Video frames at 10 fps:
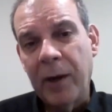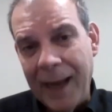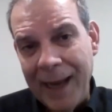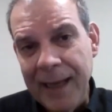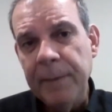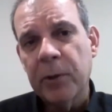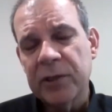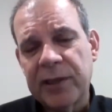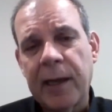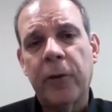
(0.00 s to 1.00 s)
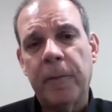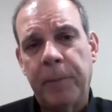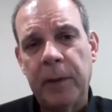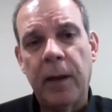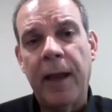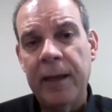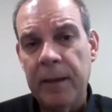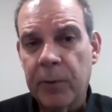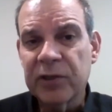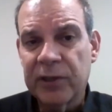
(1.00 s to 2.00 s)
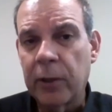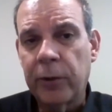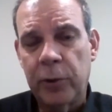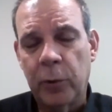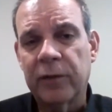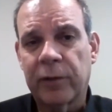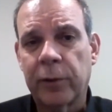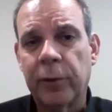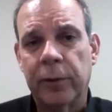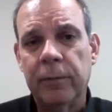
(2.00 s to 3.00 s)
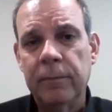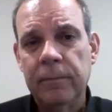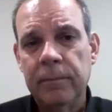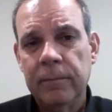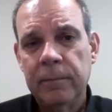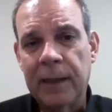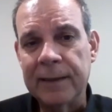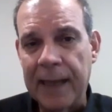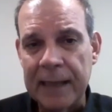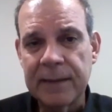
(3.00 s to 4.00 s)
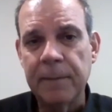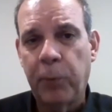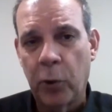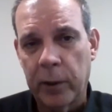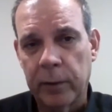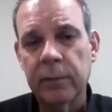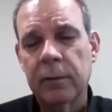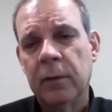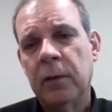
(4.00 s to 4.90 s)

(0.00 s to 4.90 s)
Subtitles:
But 80% of the units are good. That's important.